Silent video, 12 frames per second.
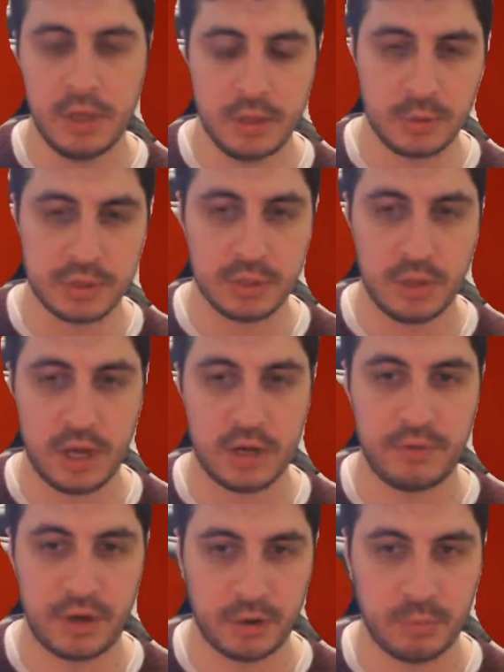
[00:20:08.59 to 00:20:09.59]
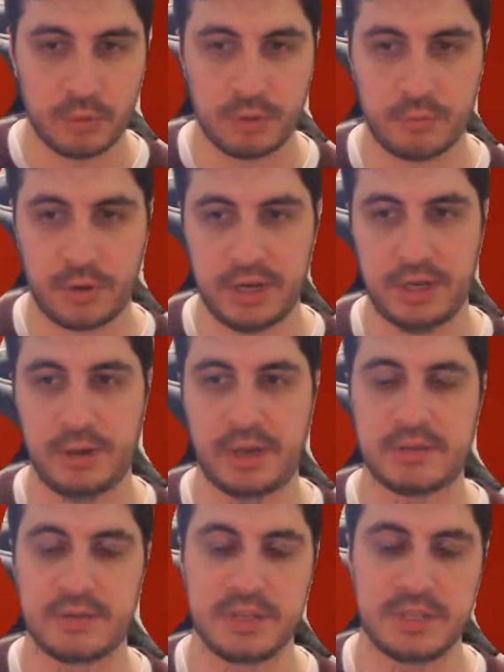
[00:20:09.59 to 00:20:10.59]
There was a lot of airborne
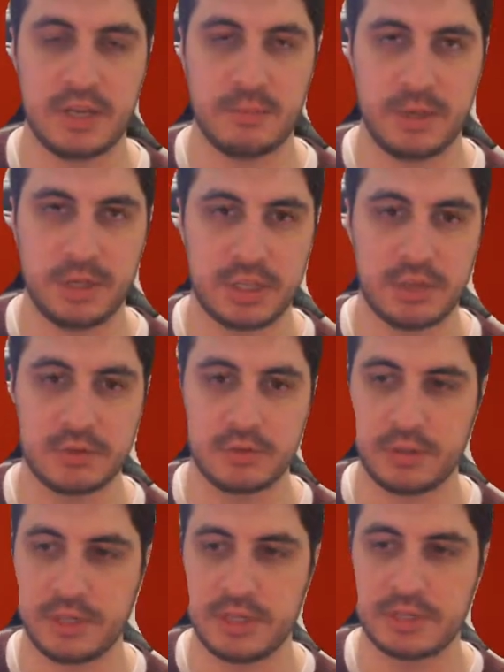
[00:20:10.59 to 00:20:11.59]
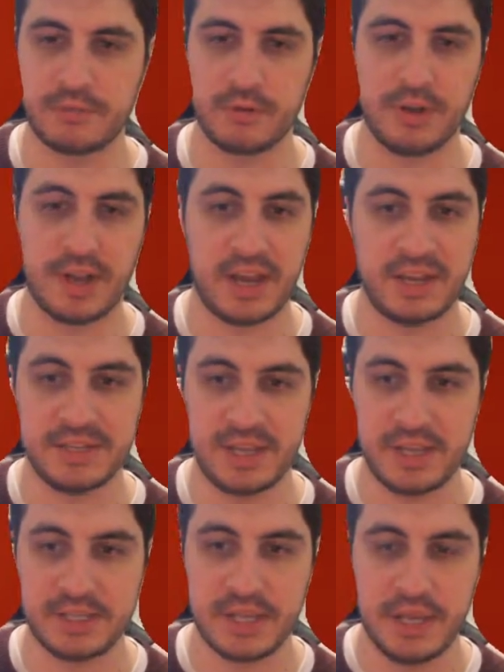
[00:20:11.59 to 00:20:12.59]
radioactive contamination that was released for 9
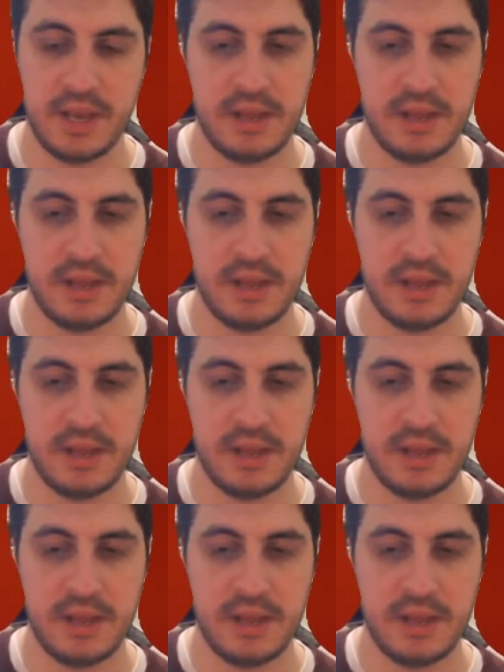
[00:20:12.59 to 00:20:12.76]
days